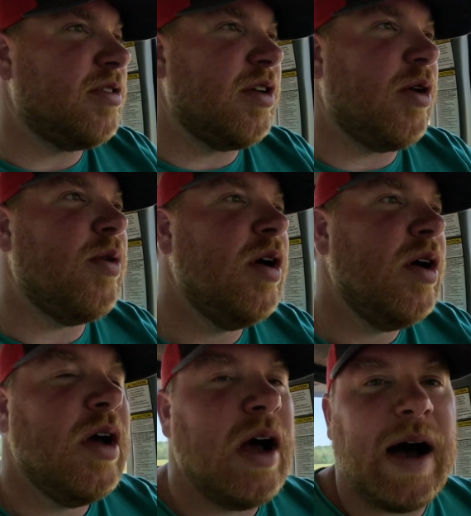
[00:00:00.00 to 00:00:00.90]
So
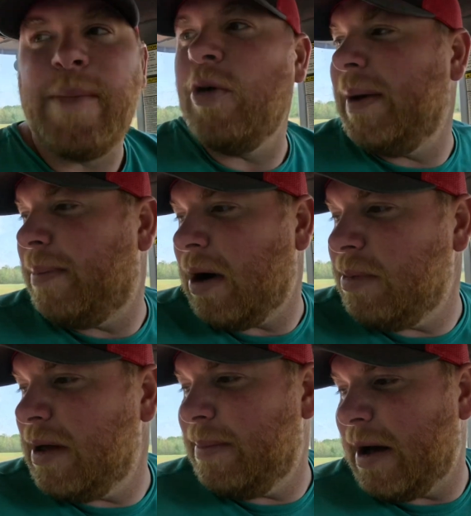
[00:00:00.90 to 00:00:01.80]
I'm only
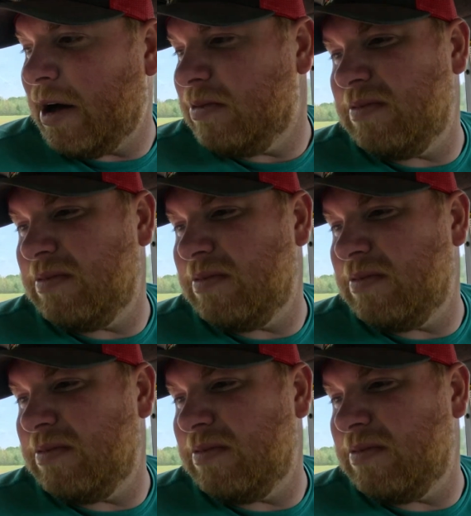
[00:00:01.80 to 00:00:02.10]
probably about